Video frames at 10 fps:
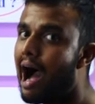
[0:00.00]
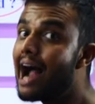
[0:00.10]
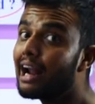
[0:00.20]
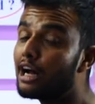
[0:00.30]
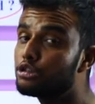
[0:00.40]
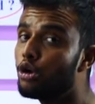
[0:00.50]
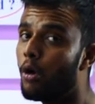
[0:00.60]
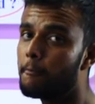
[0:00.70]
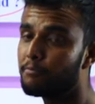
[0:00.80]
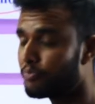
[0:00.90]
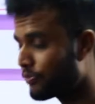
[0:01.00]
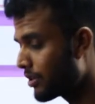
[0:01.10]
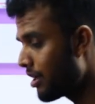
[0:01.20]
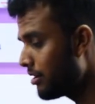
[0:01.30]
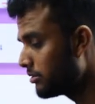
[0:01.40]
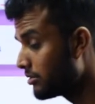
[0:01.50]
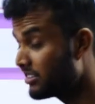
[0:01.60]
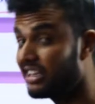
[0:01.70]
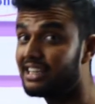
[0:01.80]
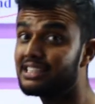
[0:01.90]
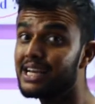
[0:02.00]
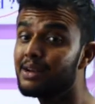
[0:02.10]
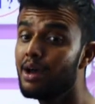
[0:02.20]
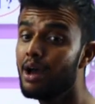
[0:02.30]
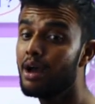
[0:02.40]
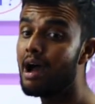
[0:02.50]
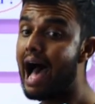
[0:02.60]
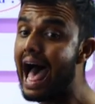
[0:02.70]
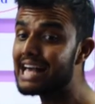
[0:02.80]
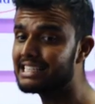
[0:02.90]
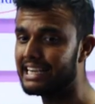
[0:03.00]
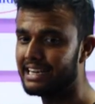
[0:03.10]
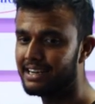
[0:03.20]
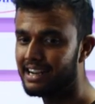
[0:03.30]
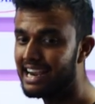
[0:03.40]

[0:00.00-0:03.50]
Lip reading: And also, it is an acid.